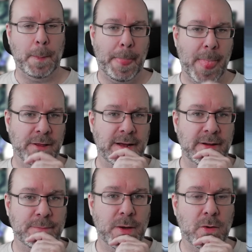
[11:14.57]
And that is
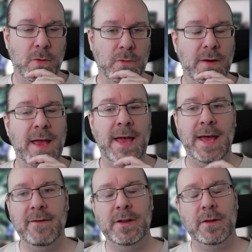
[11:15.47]
because I
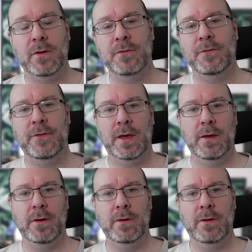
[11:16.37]
haven't configured